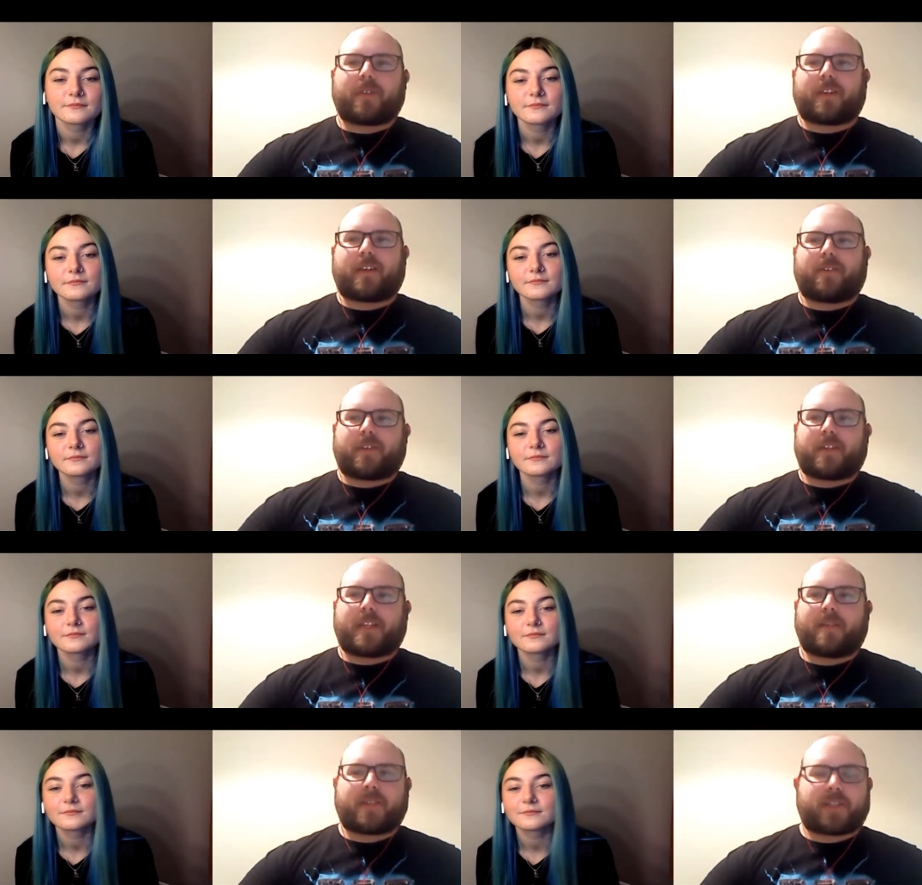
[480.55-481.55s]
Speaker 1: with the
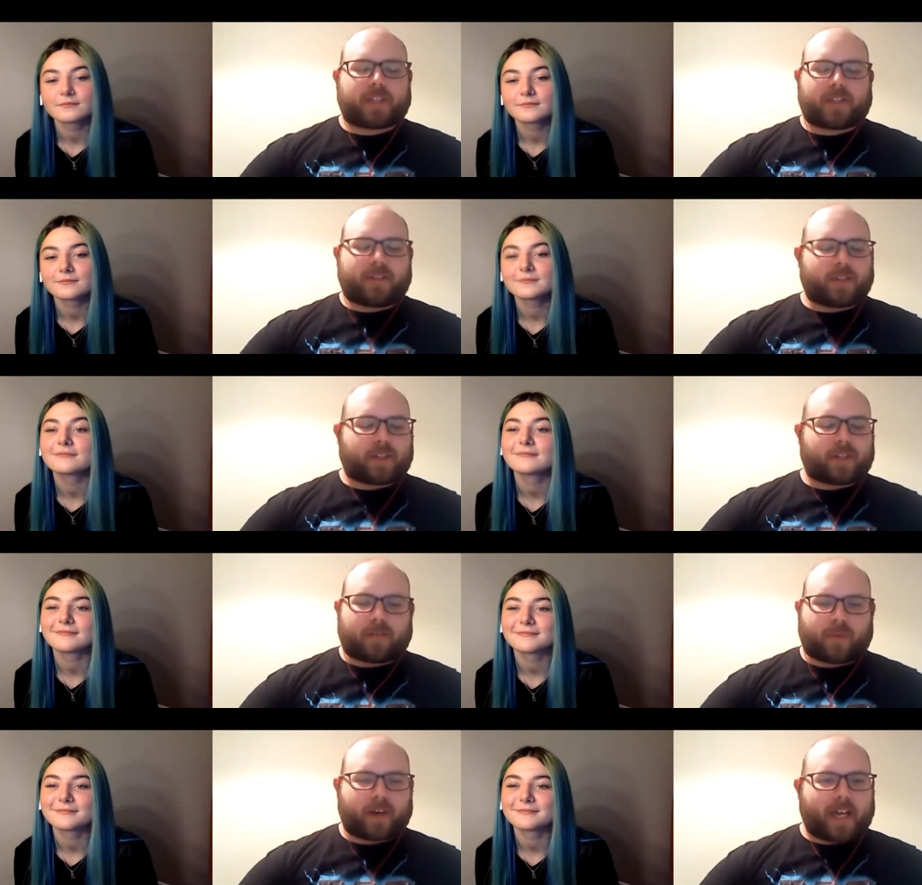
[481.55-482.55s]
team. Is it just your
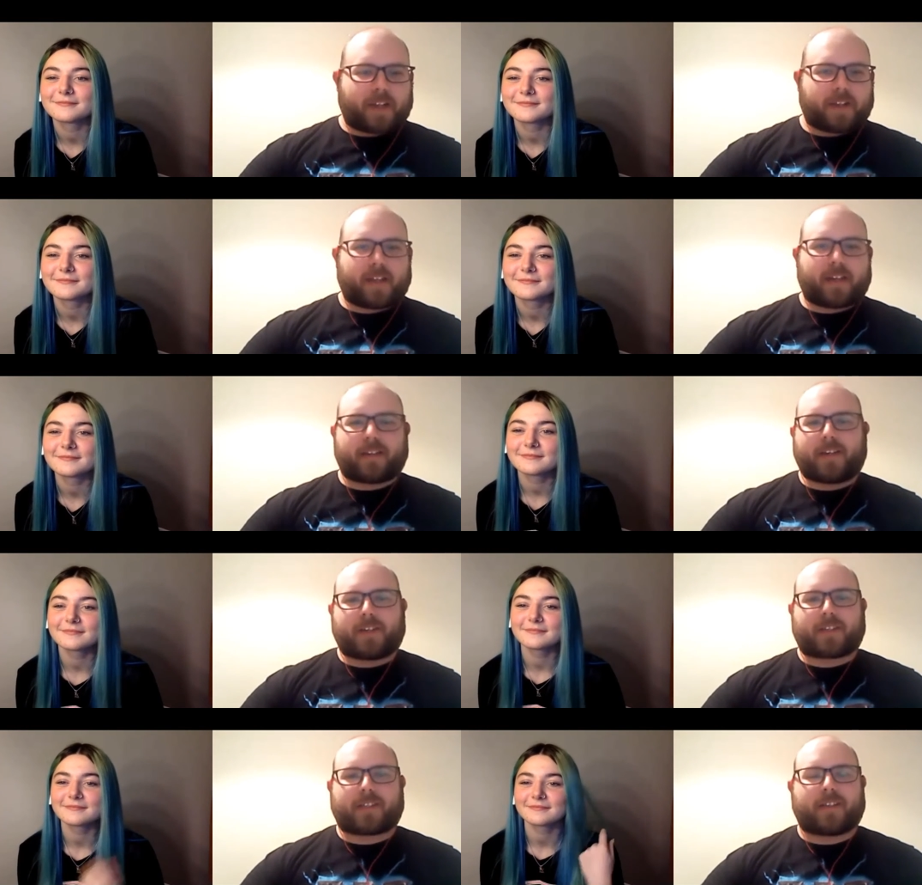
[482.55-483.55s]
work ethic? Are you
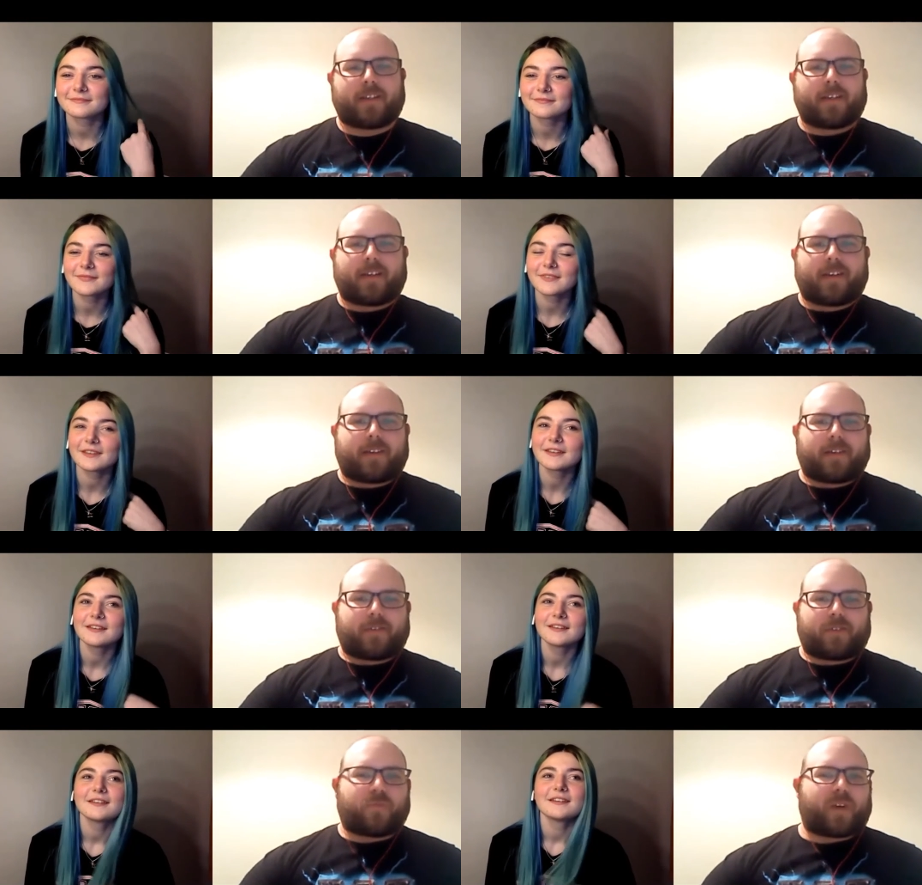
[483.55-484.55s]
just
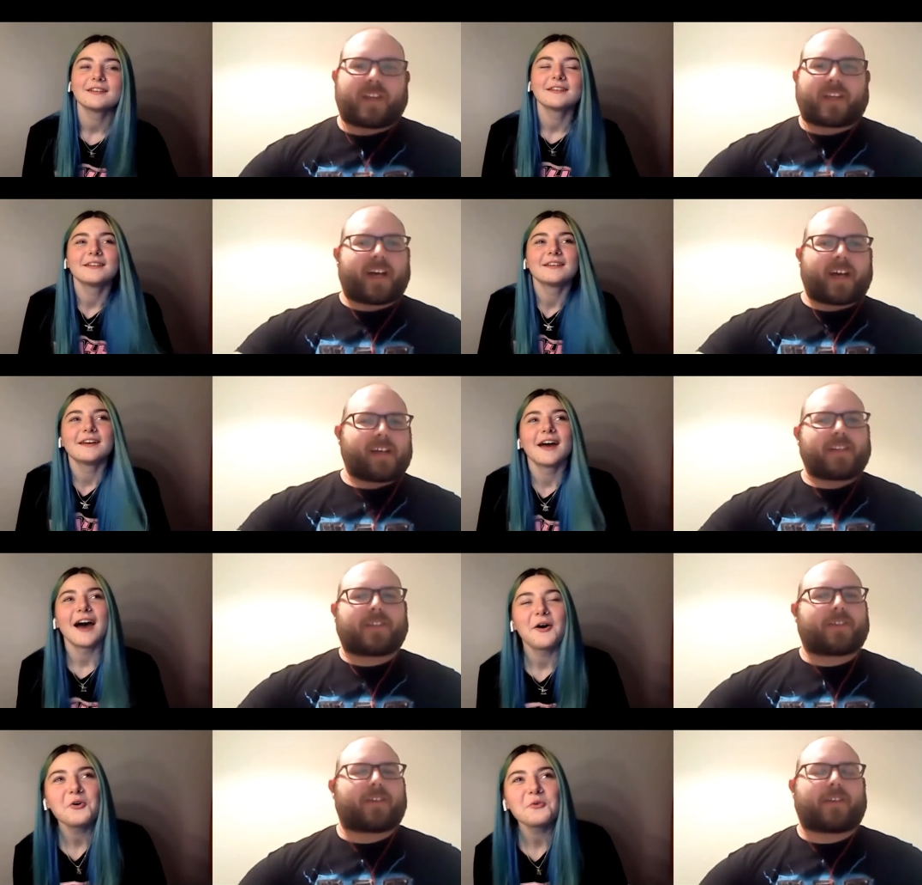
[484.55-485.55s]
one of the
Speaker 2: guys?
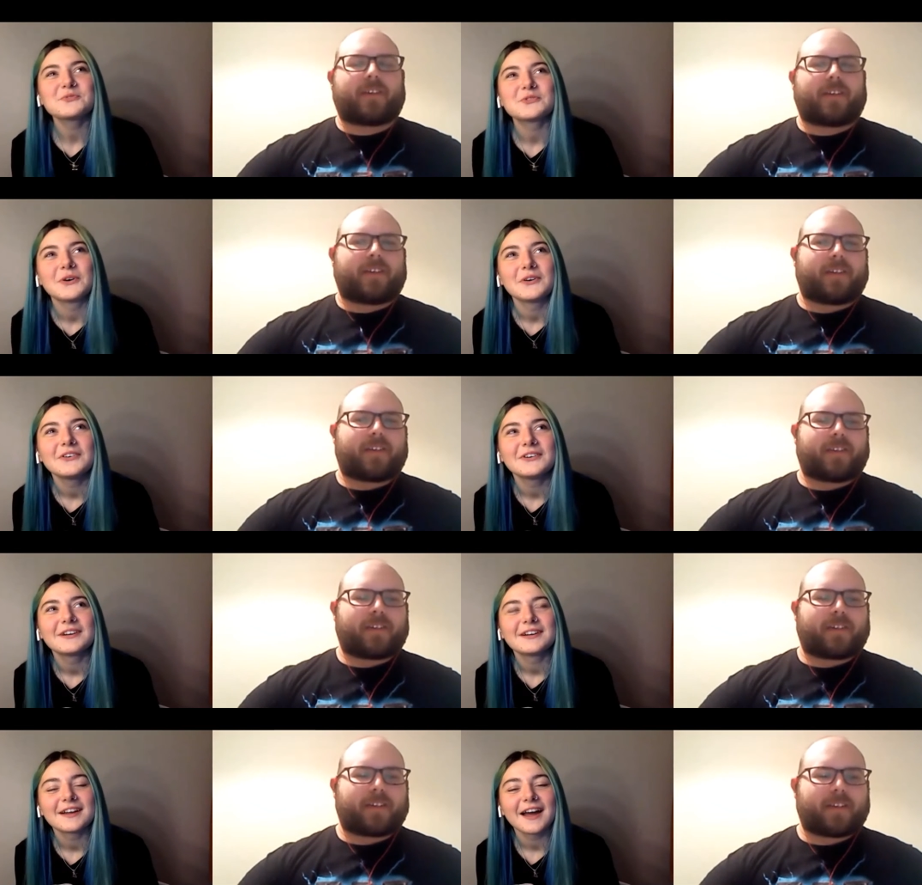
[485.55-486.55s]
Or?
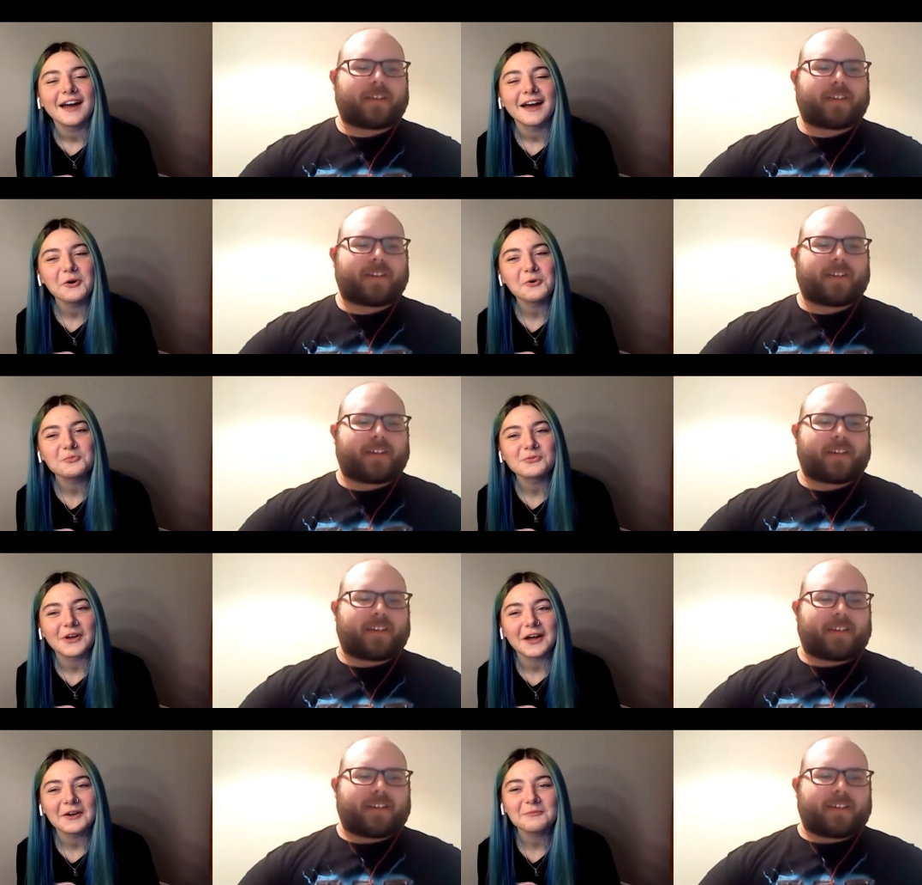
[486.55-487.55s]
I hope so.
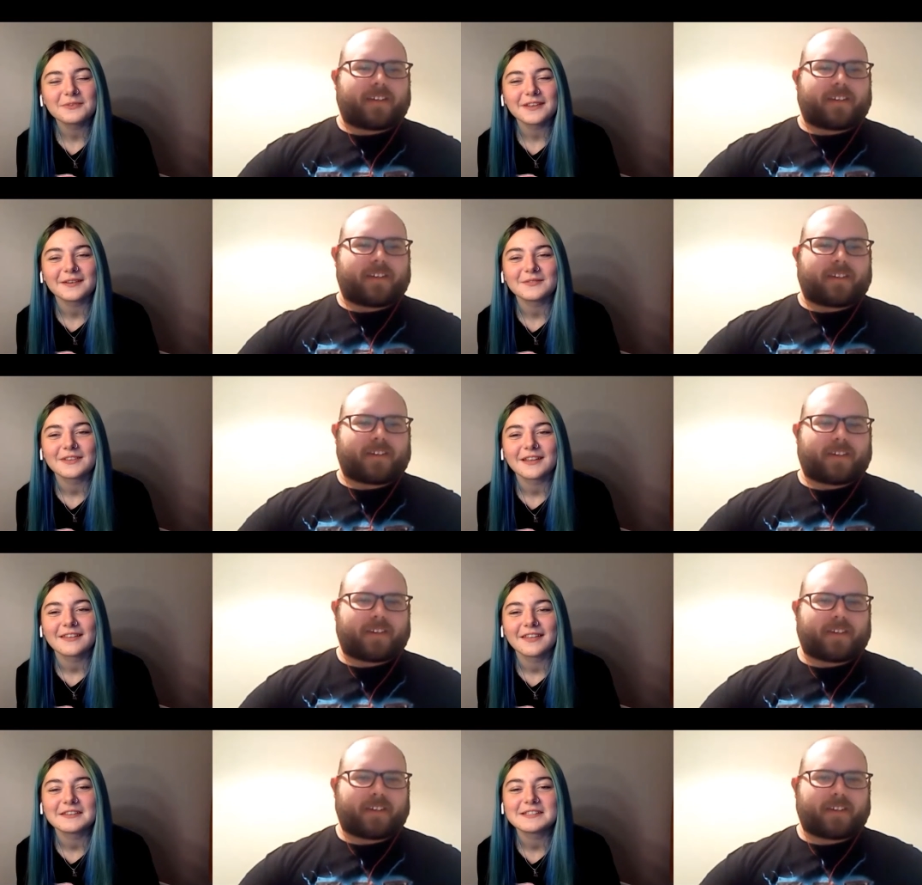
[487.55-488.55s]
I hope
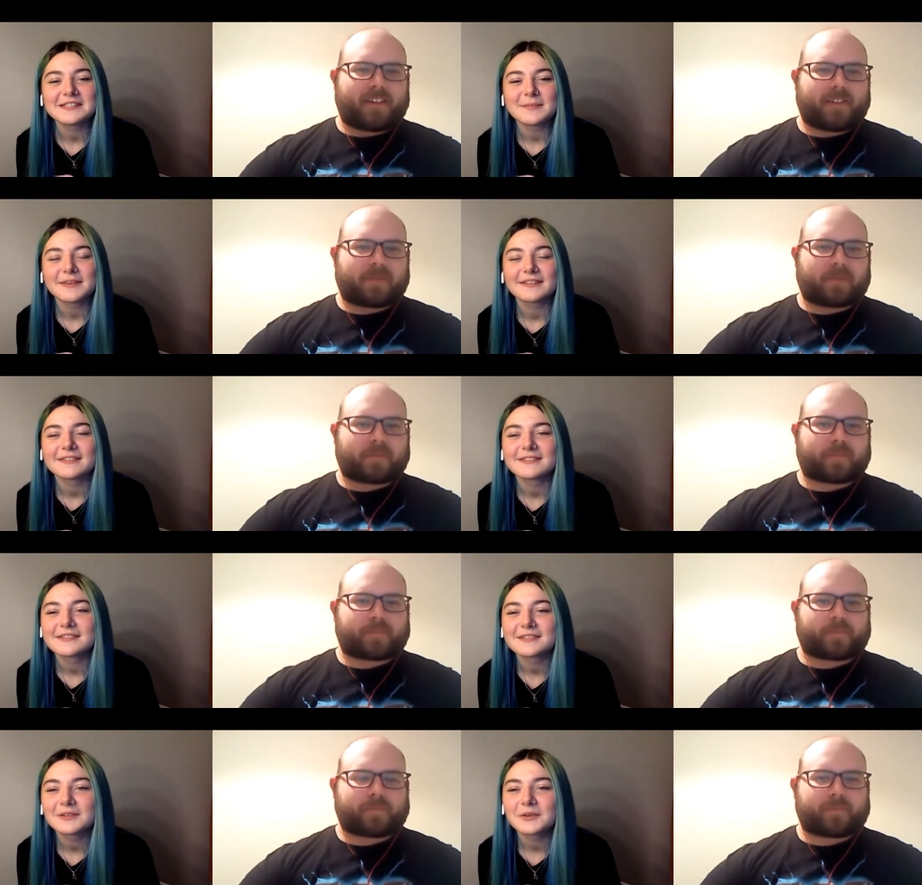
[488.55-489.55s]
that they see me as
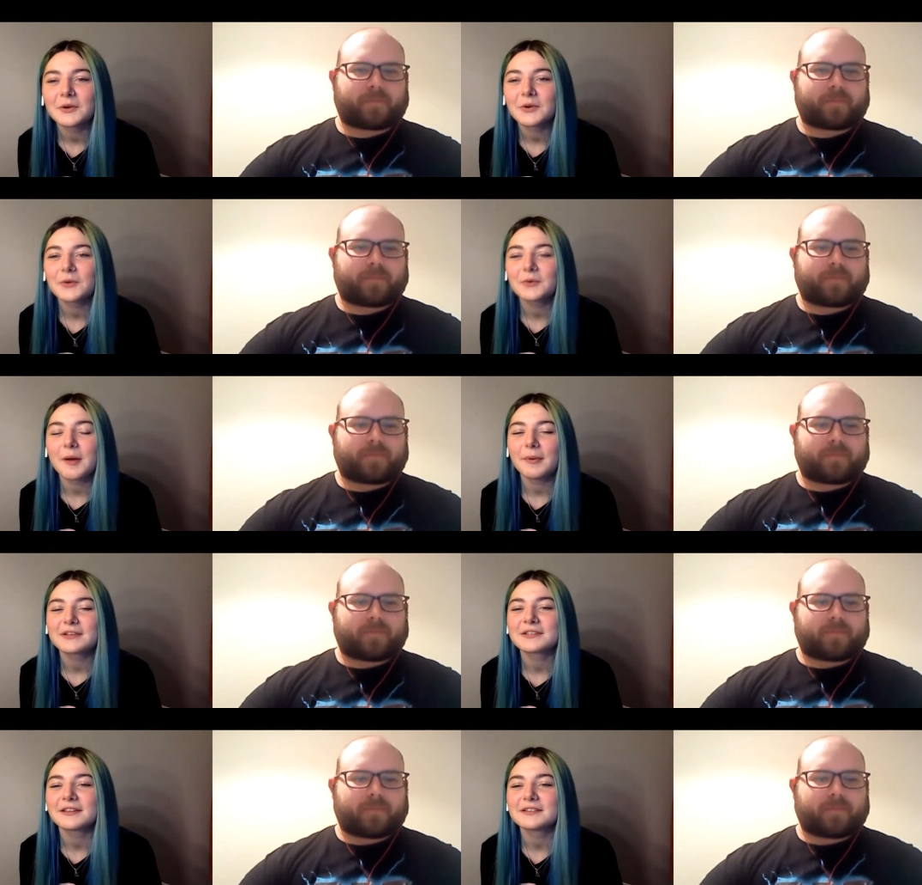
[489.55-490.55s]
a
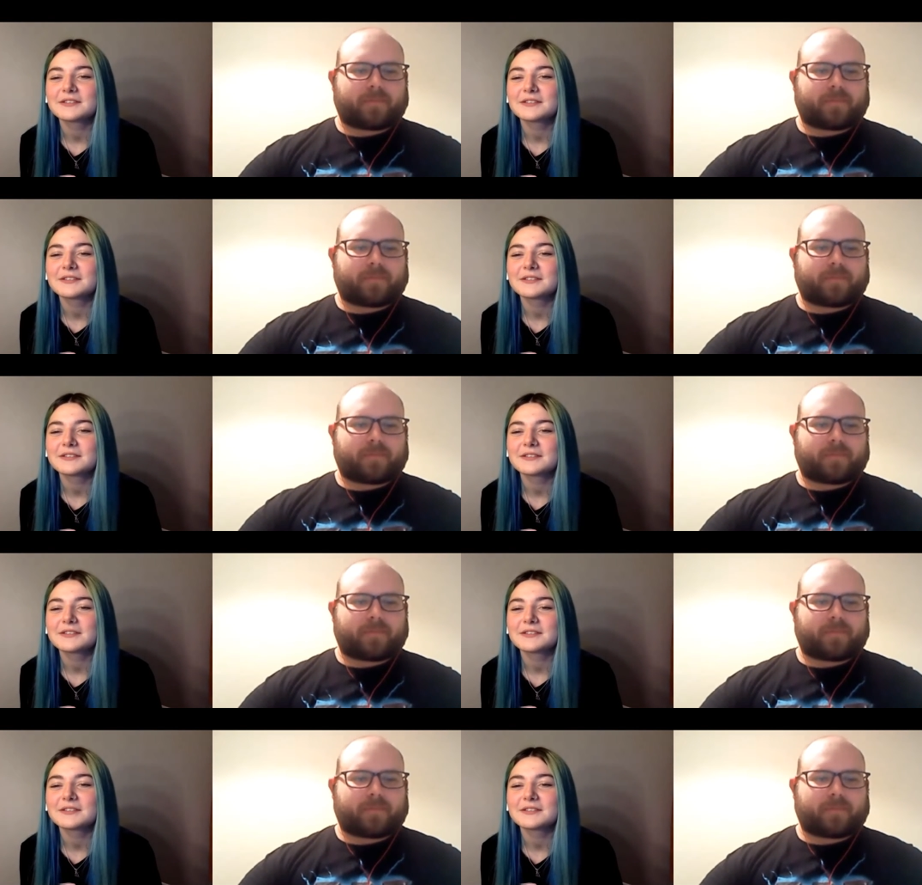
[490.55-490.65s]
person that